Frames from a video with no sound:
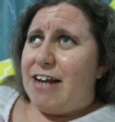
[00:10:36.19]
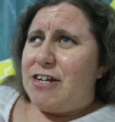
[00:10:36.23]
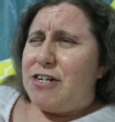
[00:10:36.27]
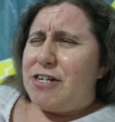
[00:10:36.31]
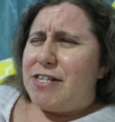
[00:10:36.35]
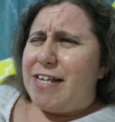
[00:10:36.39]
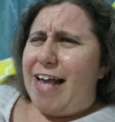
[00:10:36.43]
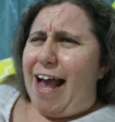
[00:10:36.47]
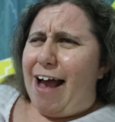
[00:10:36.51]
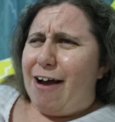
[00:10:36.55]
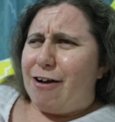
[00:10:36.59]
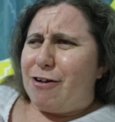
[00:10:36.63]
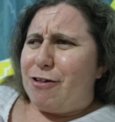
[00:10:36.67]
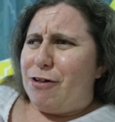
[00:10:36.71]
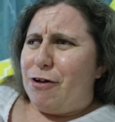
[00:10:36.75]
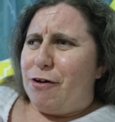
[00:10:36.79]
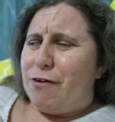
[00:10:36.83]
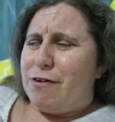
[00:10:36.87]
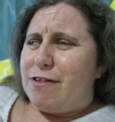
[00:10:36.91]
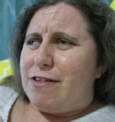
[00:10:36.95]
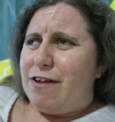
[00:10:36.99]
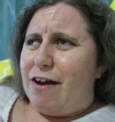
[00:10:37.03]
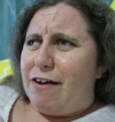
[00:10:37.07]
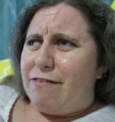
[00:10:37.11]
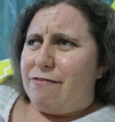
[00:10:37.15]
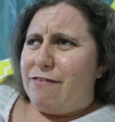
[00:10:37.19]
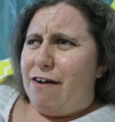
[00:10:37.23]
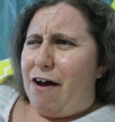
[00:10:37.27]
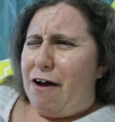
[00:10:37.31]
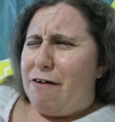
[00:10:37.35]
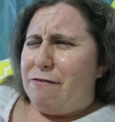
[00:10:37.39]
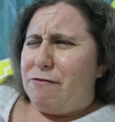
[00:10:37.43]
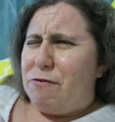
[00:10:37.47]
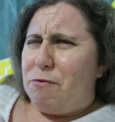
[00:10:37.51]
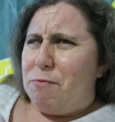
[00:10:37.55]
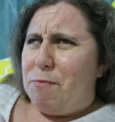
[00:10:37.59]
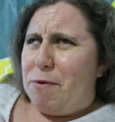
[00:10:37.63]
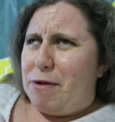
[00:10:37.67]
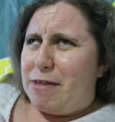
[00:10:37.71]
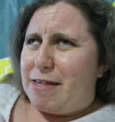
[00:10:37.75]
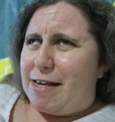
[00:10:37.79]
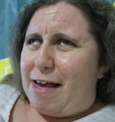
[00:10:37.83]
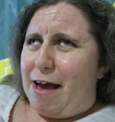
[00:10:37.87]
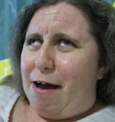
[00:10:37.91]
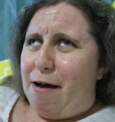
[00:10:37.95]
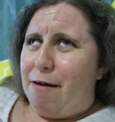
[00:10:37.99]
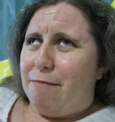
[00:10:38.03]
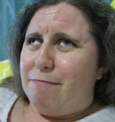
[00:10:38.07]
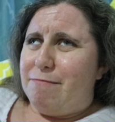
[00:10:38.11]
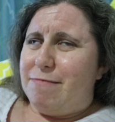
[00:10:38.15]
just how close I've almost
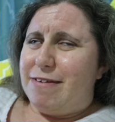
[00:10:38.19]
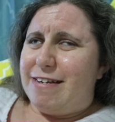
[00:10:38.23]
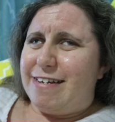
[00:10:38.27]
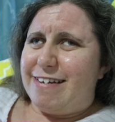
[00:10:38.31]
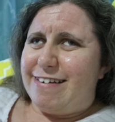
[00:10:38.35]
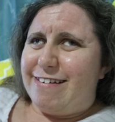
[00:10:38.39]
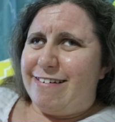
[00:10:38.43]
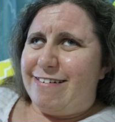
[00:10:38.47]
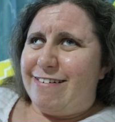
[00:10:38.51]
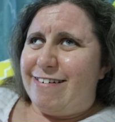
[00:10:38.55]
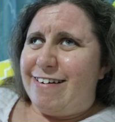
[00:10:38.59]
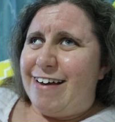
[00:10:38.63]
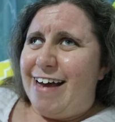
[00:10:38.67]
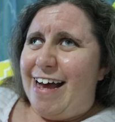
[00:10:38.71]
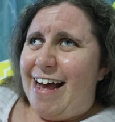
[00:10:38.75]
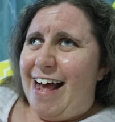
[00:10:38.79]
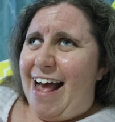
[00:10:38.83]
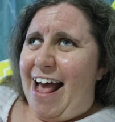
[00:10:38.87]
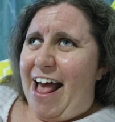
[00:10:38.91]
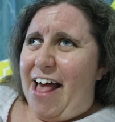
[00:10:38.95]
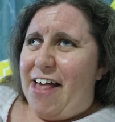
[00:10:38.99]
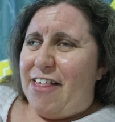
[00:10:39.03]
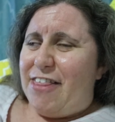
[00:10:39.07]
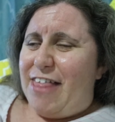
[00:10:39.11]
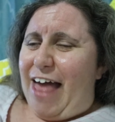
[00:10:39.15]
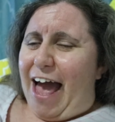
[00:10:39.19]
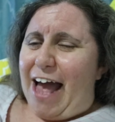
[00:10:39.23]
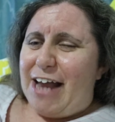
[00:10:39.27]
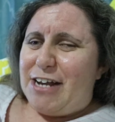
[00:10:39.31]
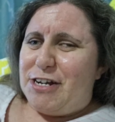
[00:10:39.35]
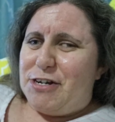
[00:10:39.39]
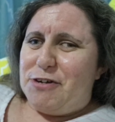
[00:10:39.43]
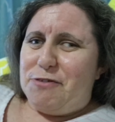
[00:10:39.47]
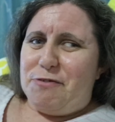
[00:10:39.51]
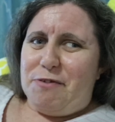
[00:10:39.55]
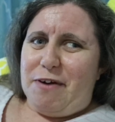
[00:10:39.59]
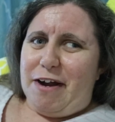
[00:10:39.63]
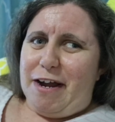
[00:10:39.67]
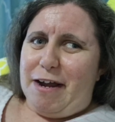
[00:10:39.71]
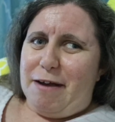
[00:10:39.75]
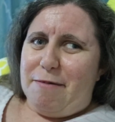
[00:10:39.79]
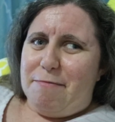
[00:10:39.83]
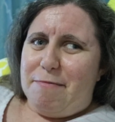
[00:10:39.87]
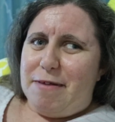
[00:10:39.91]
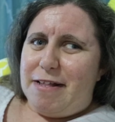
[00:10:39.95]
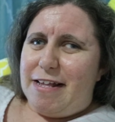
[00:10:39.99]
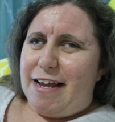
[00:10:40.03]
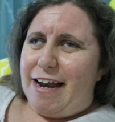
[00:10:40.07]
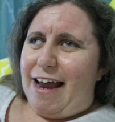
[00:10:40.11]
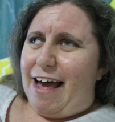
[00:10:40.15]
come to that
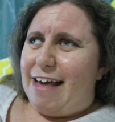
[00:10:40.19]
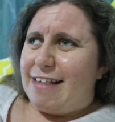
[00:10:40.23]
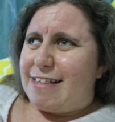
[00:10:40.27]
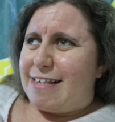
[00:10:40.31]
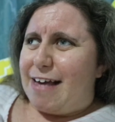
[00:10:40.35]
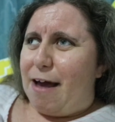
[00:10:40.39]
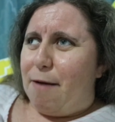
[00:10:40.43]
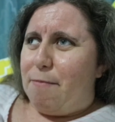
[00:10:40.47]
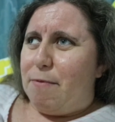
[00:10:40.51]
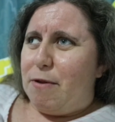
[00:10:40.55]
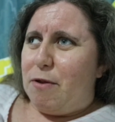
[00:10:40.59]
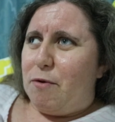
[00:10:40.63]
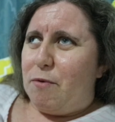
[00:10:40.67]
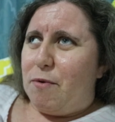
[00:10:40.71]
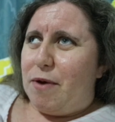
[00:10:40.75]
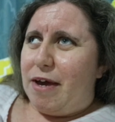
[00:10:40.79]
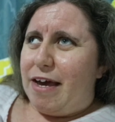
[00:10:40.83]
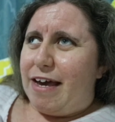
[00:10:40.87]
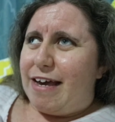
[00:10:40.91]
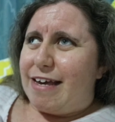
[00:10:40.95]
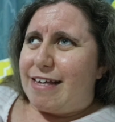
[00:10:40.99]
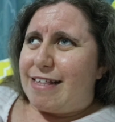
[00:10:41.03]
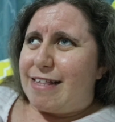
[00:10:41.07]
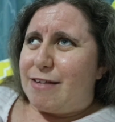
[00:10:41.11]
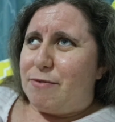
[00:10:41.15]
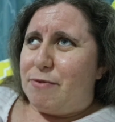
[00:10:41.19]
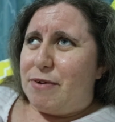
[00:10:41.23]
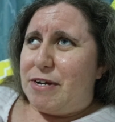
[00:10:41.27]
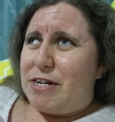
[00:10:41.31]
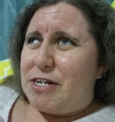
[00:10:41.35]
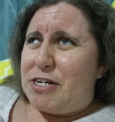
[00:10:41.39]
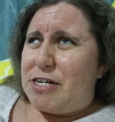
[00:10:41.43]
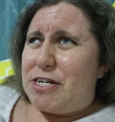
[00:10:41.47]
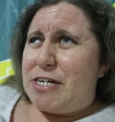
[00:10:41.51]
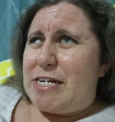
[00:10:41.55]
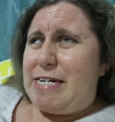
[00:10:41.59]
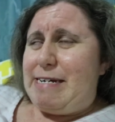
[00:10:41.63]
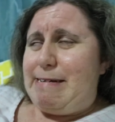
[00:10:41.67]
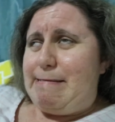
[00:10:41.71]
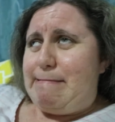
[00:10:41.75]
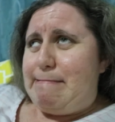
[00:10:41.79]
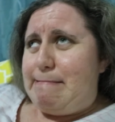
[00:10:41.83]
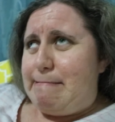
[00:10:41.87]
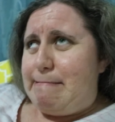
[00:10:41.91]
dream in the last couple of weeks, which